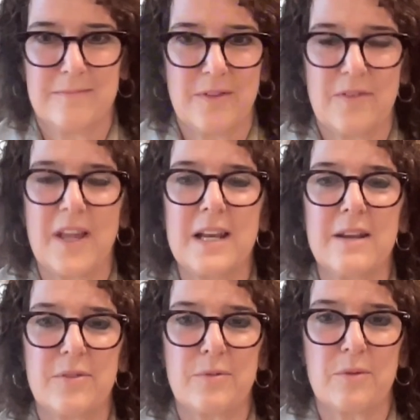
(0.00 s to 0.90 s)
They
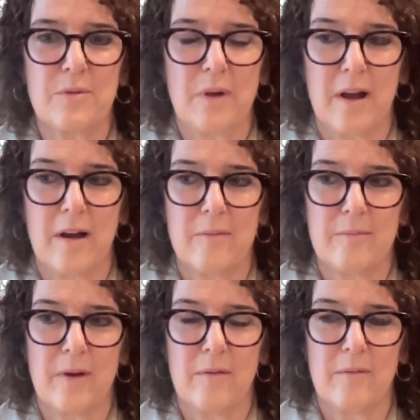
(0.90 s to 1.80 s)
lived through
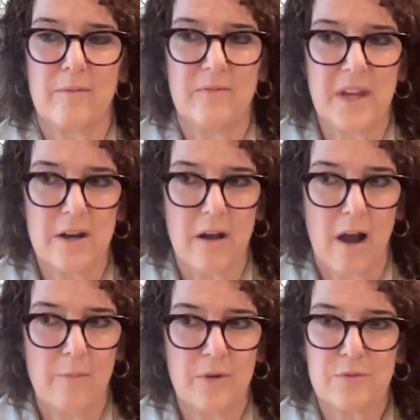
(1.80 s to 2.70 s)

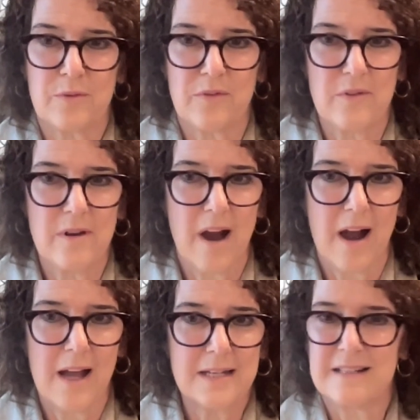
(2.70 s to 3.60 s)
Vietnam, which was
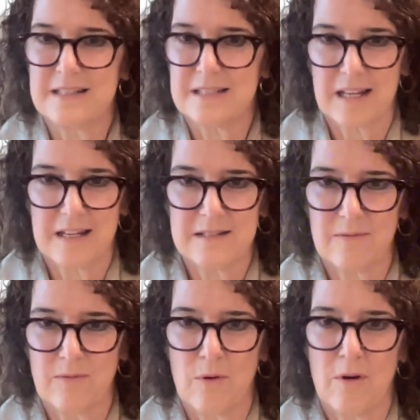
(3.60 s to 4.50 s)
not a
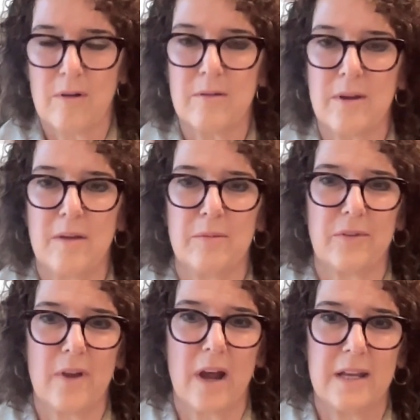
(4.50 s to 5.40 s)
decisive war. It was
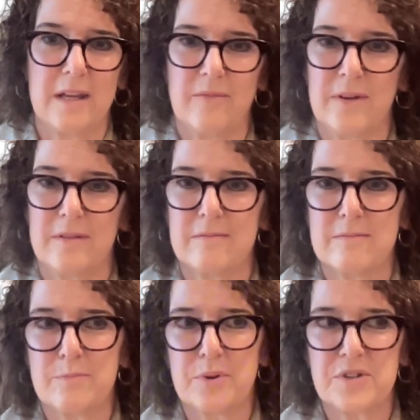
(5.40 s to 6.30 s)
not even
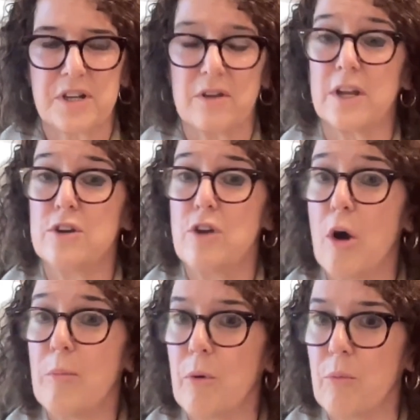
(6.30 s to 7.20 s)
particularly a
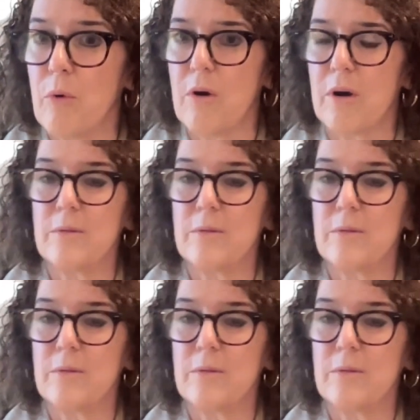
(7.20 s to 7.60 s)
noble war.